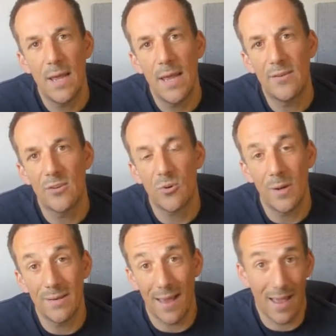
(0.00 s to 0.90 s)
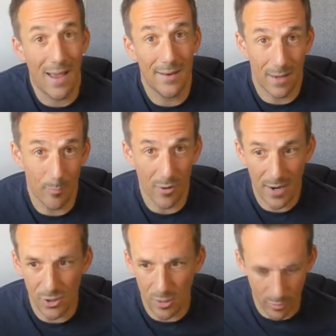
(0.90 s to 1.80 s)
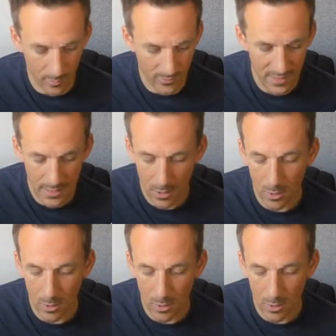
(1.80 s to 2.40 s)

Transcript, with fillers: is it's going to add a brand new property